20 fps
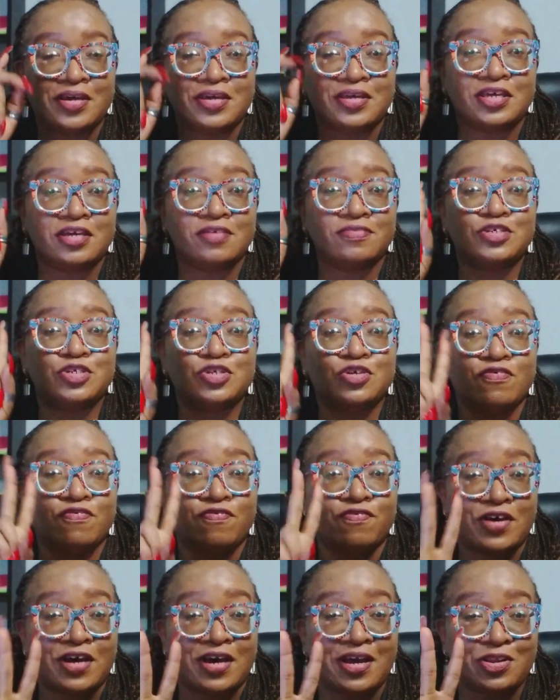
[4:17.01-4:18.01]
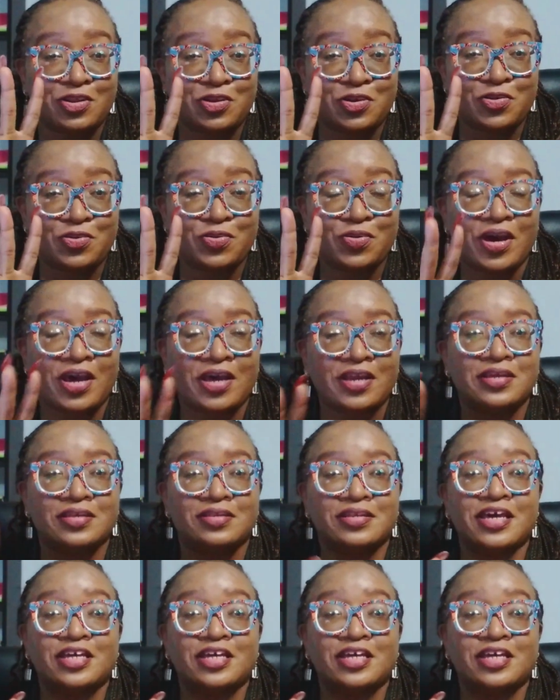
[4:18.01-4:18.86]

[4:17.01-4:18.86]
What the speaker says: gives you value, and it